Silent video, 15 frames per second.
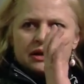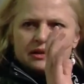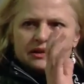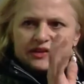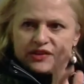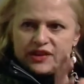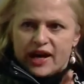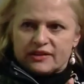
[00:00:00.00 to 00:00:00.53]

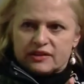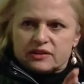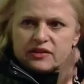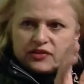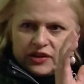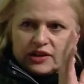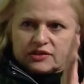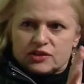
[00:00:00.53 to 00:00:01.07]

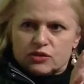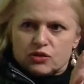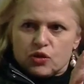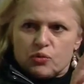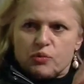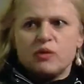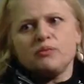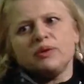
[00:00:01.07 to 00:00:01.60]
theater
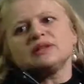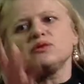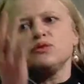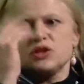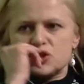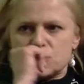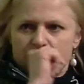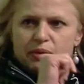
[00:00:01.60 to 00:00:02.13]
group, but
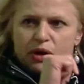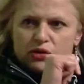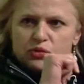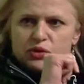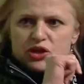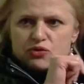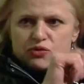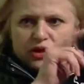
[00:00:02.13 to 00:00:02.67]
which, about
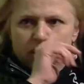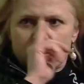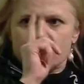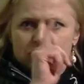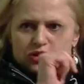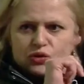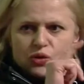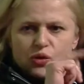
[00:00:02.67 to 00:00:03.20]
which we're going
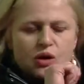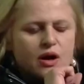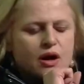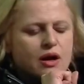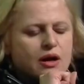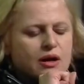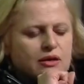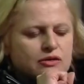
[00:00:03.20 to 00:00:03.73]
to,
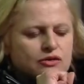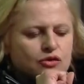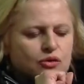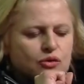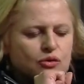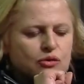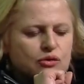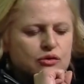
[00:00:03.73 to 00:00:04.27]
to,
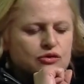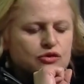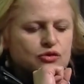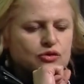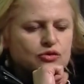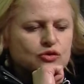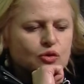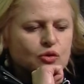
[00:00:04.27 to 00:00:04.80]
uh, to
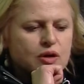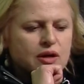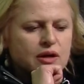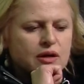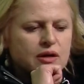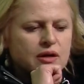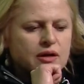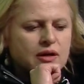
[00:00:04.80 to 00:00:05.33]
talk
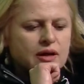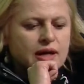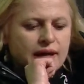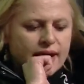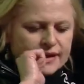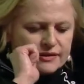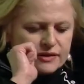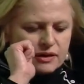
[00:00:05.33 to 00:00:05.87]
uh,
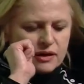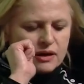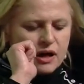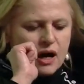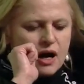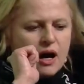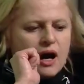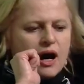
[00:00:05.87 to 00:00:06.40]
later.
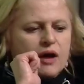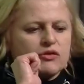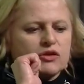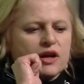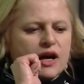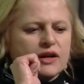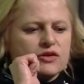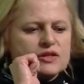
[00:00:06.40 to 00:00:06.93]
I would
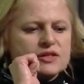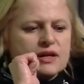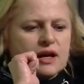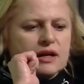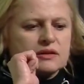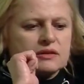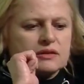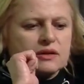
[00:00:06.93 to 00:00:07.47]
like to
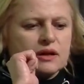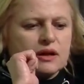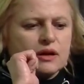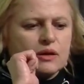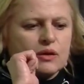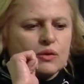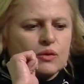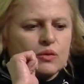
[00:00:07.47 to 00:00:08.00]
start
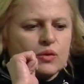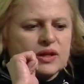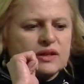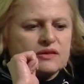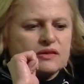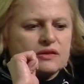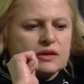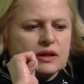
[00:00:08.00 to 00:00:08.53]
uh,
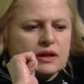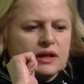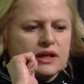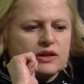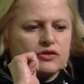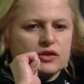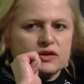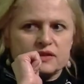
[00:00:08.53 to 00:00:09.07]
with
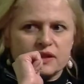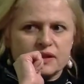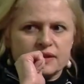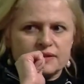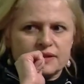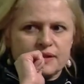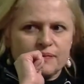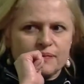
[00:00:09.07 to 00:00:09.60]
Into
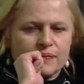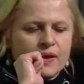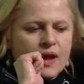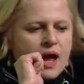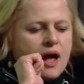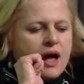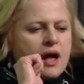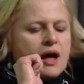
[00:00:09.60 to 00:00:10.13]
Eternity.
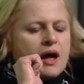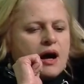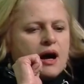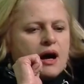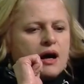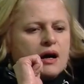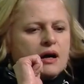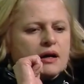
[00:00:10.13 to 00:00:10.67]

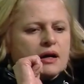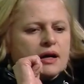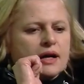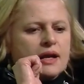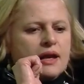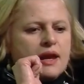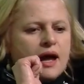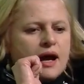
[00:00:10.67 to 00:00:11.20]
Uh, in
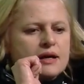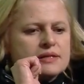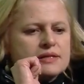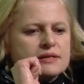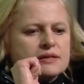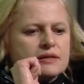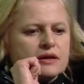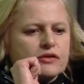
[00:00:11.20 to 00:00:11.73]
the
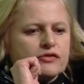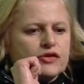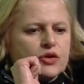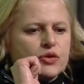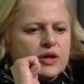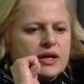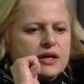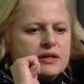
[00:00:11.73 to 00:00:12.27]
last uh, few
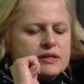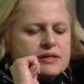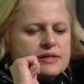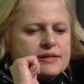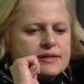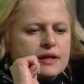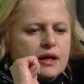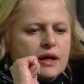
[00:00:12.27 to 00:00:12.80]

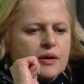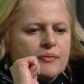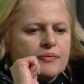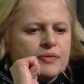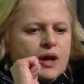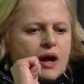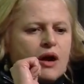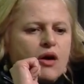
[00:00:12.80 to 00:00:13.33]
years, um,
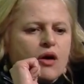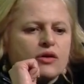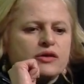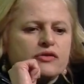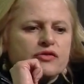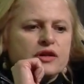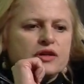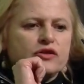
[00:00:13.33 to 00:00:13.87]
on the
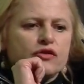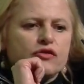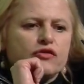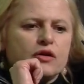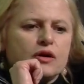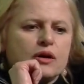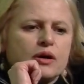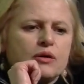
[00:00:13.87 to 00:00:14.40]
field of
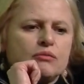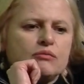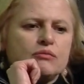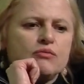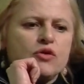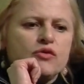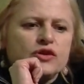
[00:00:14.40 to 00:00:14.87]
uh, movie